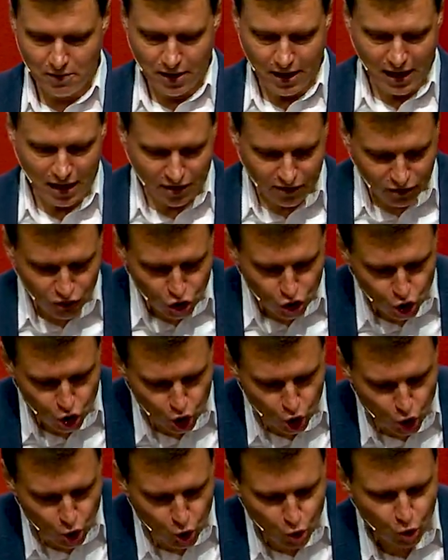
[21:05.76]
and the
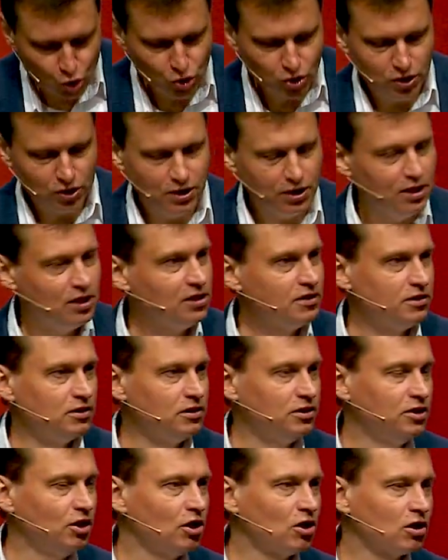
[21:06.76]
you in the
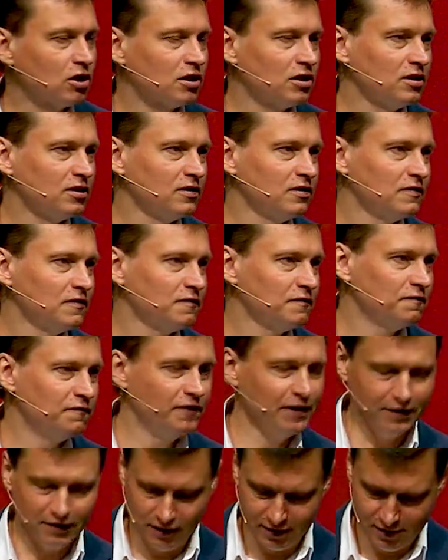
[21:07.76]
dark
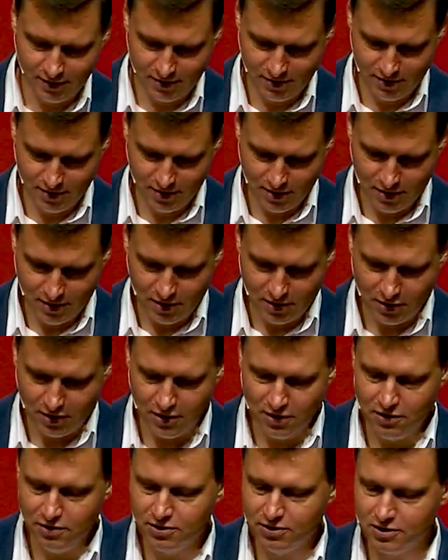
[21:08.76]
valley
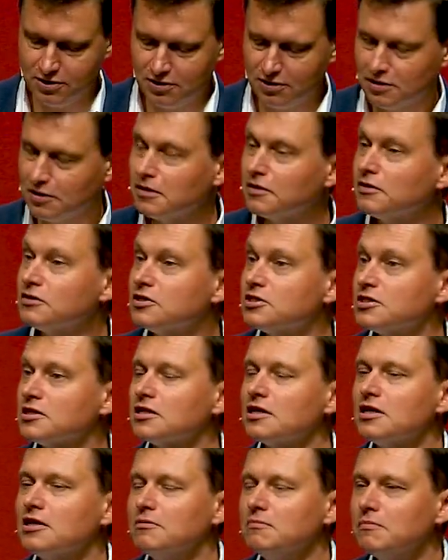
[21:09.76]
is the
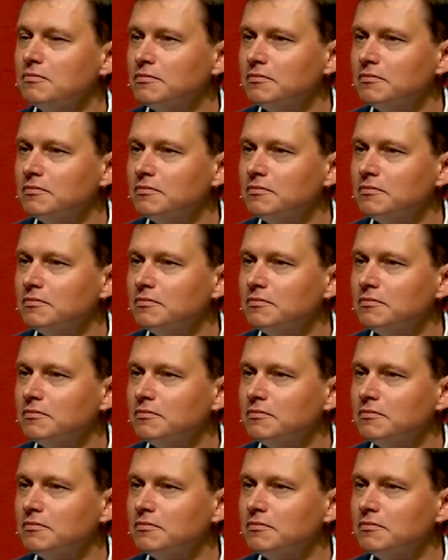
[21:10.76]
same,